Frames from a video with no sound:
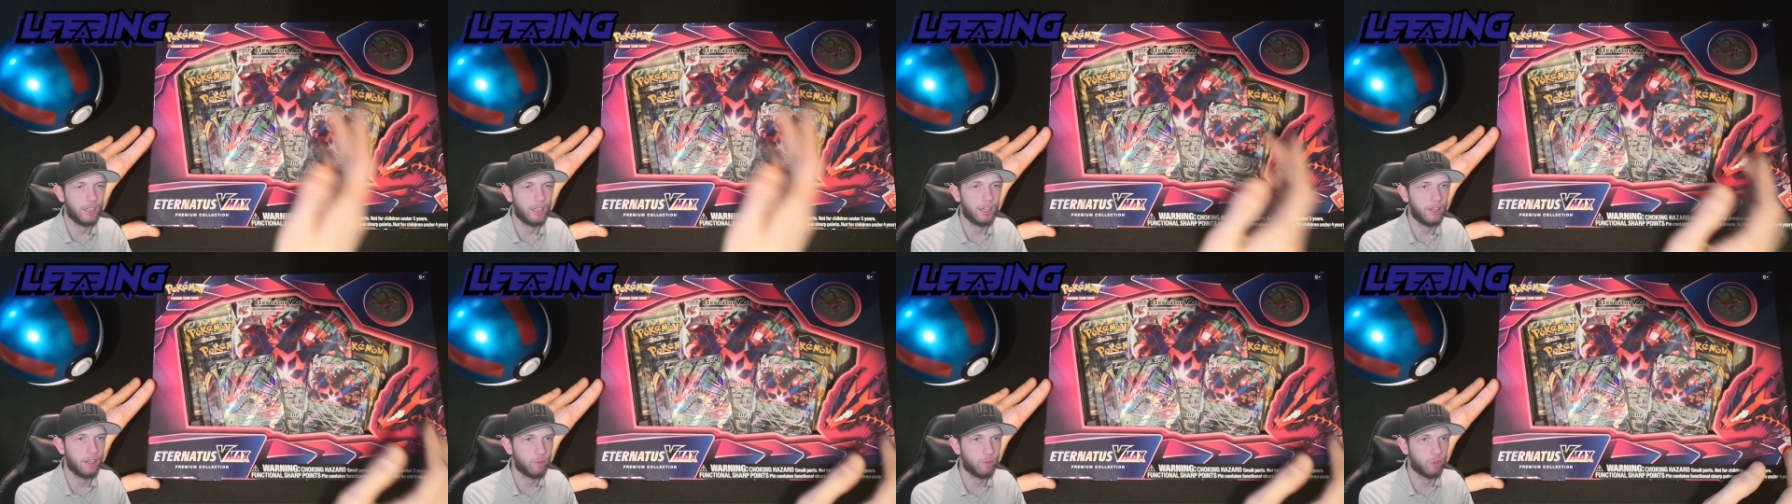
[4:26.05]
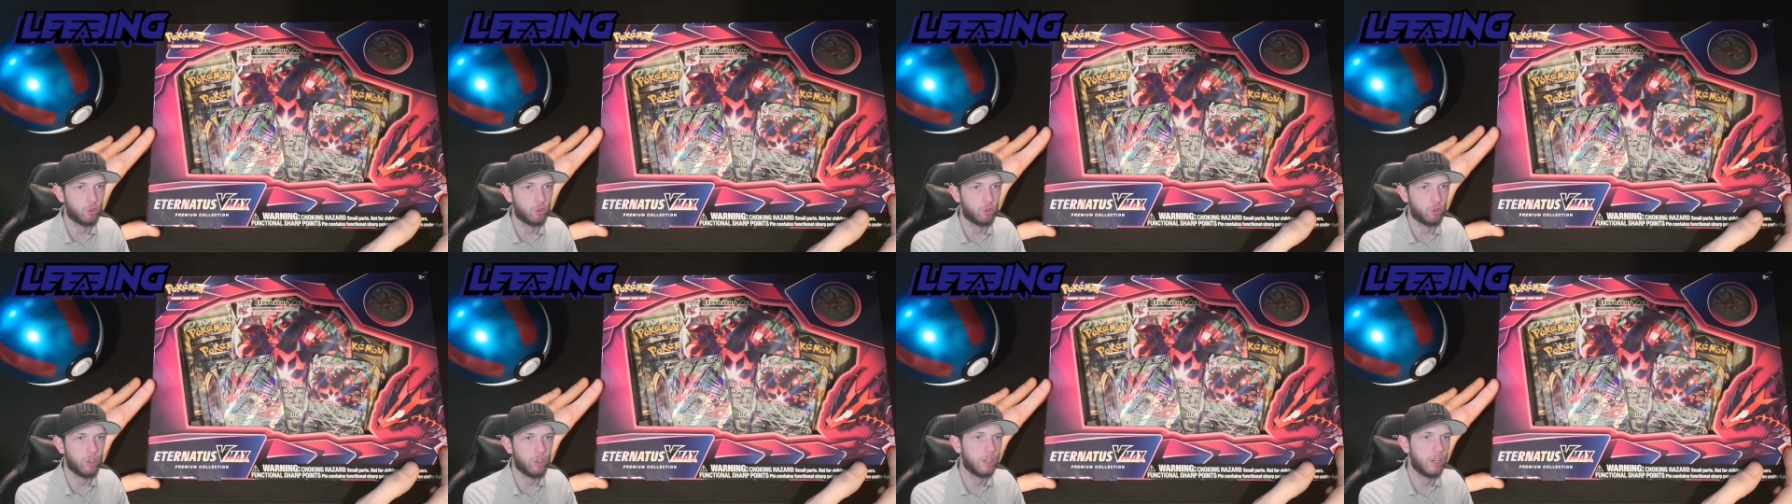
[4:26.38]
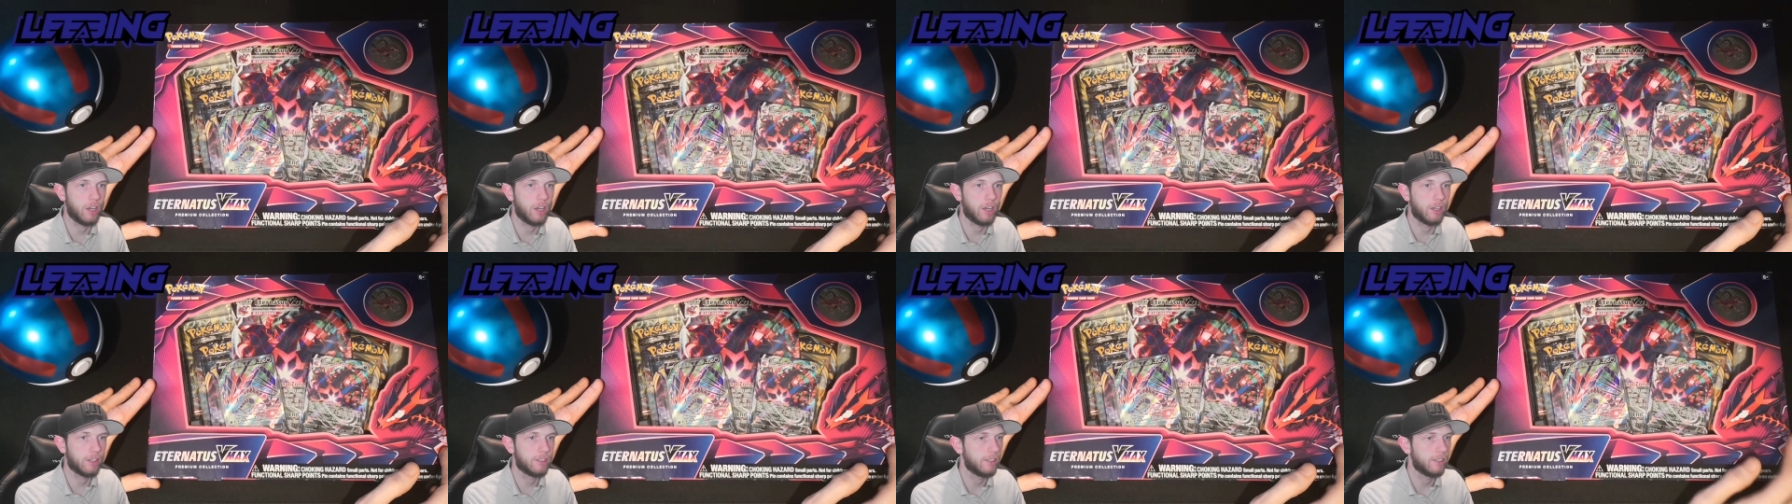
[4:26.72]
another giant
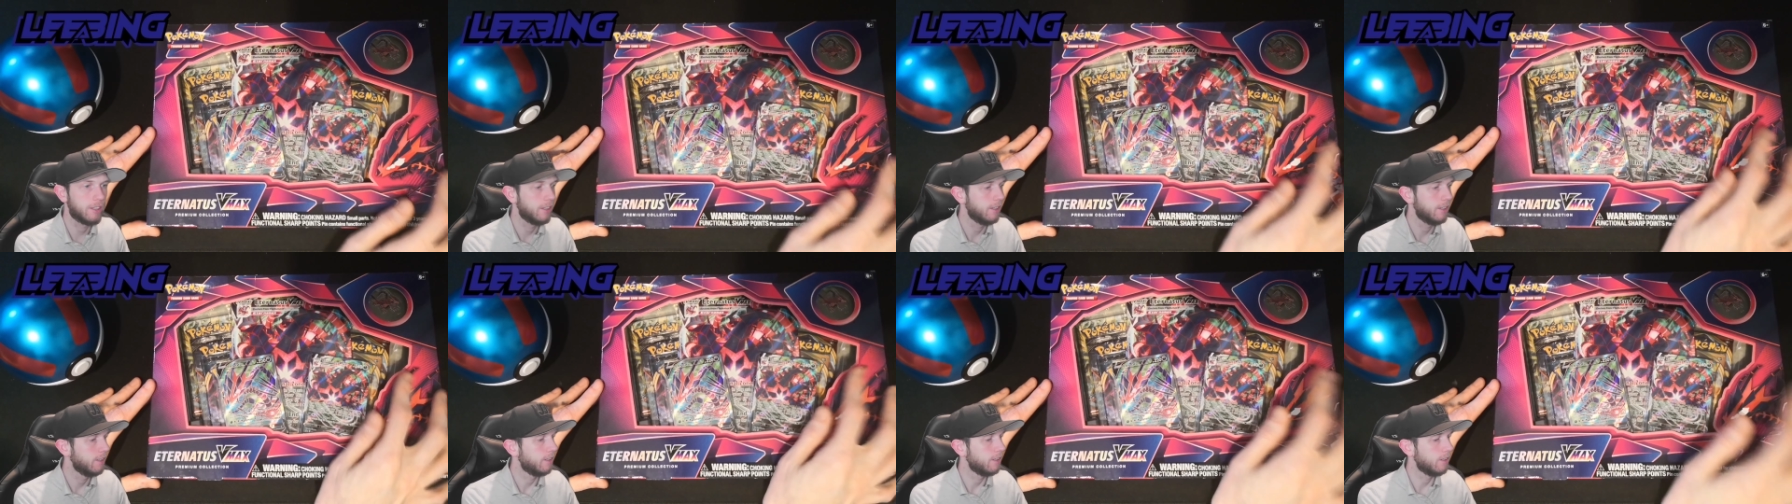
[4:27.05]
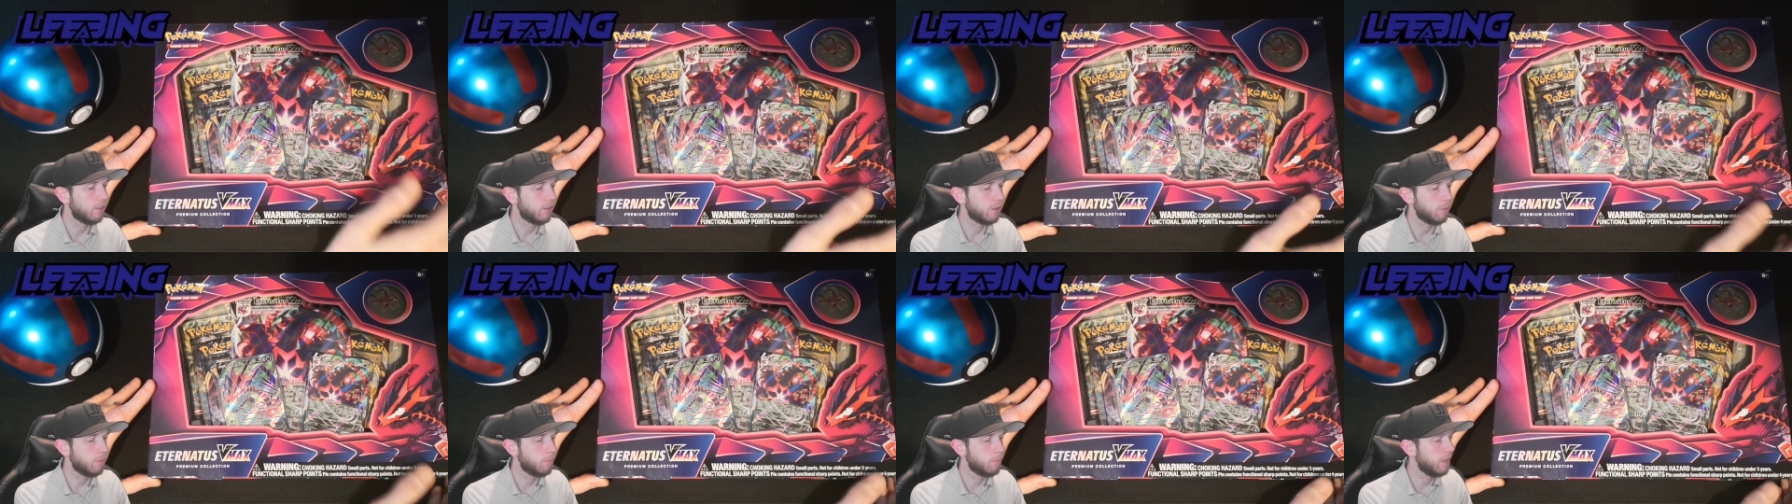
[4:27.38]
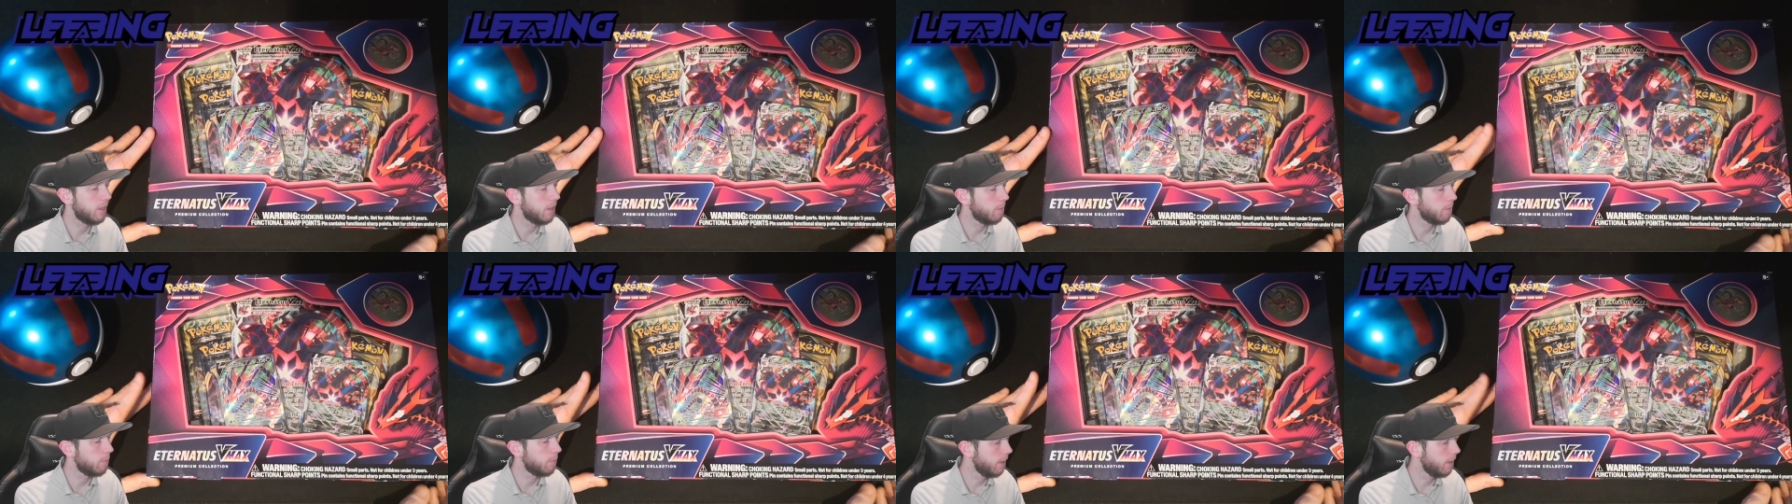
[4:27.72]
card. You got the pin
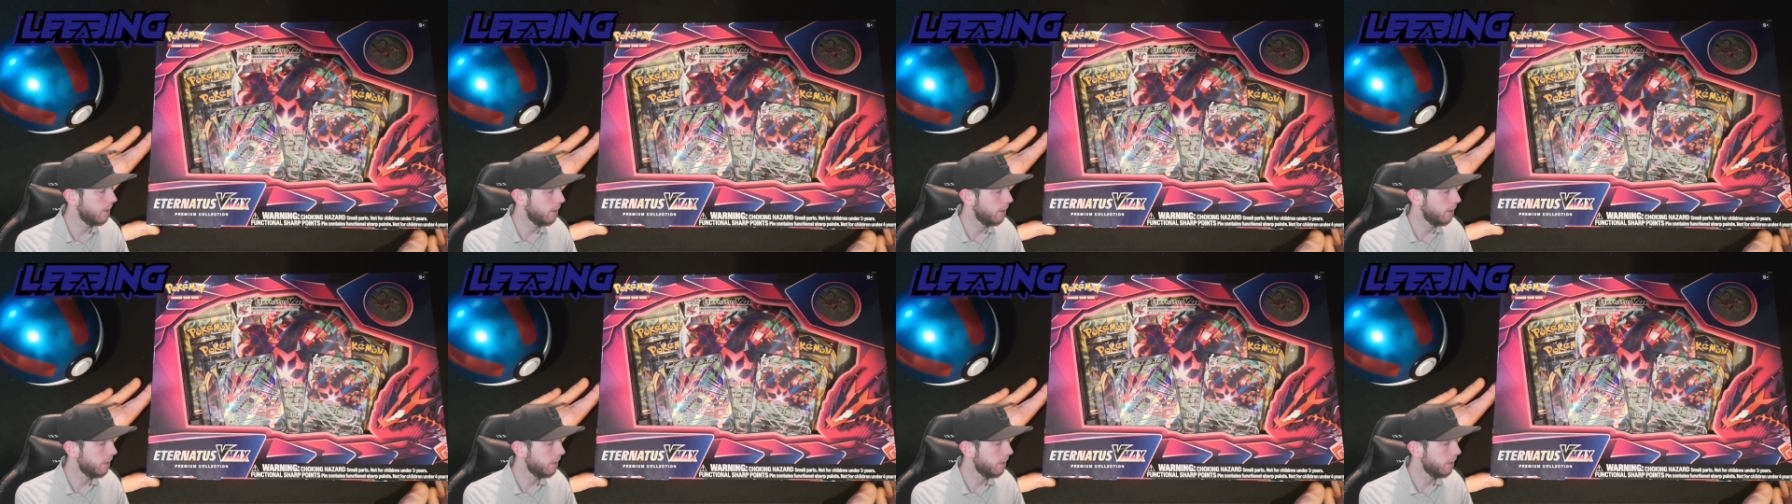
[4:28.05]
up there.